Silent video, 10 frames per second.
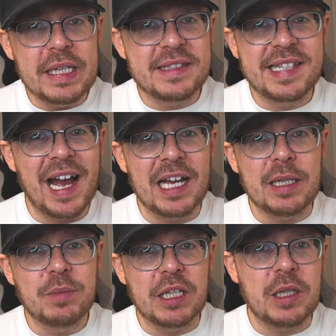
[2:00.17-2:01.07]
it's
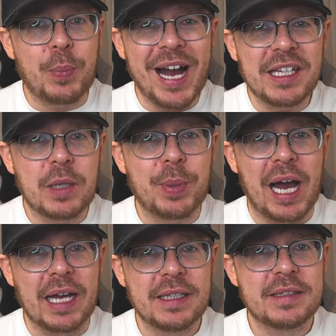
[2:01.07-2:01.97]
time that you pack your
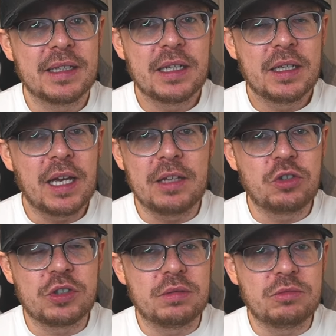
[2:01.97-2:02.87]
bags and
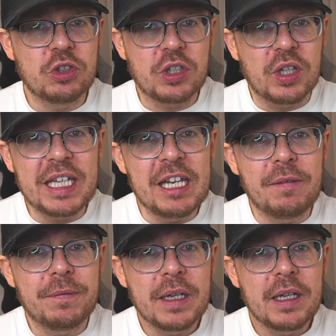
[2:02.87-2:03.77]
just
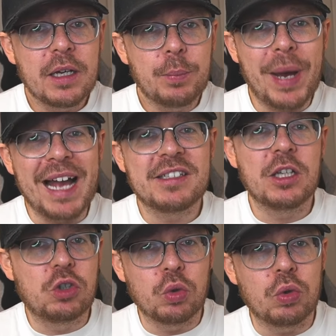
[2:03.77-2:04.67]
leave. Pass the
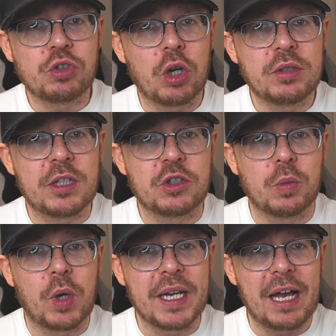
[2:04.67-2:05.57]
torch on to
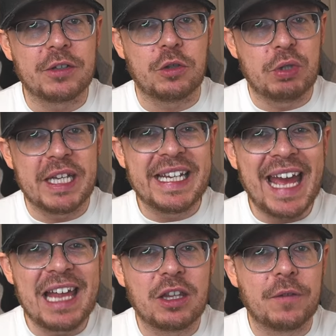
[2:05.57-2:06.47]
someone else who can
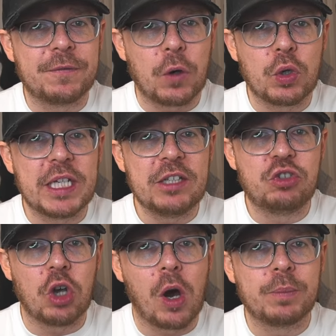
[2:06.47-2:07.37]
get the fucking
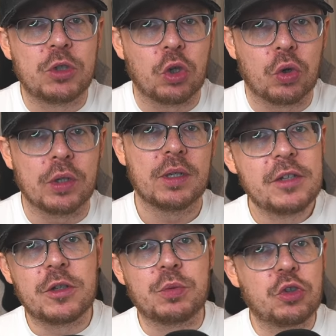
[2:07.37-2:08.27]
job done.
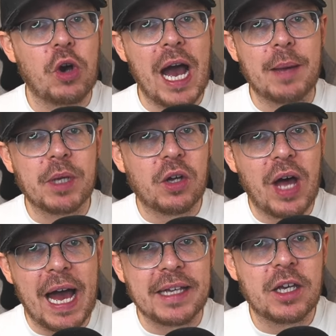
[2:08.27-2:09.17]
Subscribe,
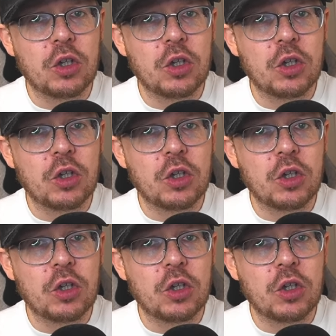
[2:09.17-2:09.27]
like,